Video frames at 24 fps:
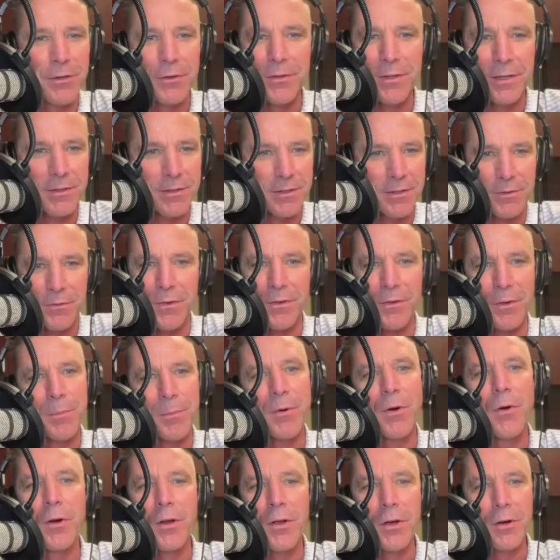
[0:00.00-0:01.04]
This is for the
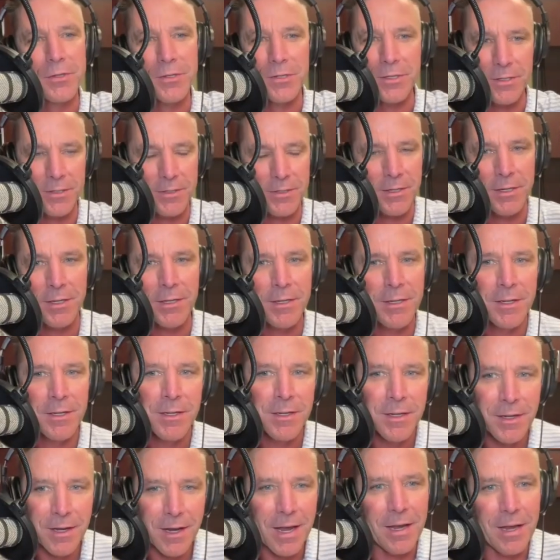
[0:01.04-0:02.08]
pro coaches
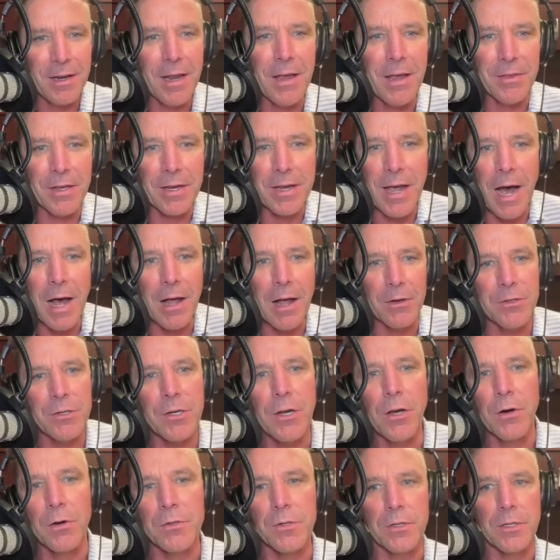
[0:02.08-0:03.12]
and the college
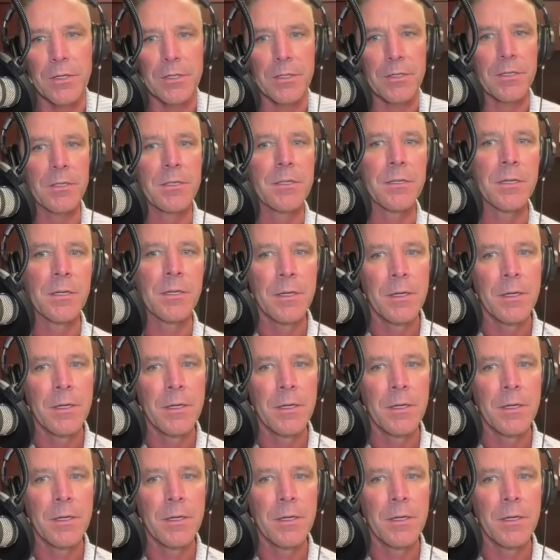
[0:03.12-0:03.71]
coaches.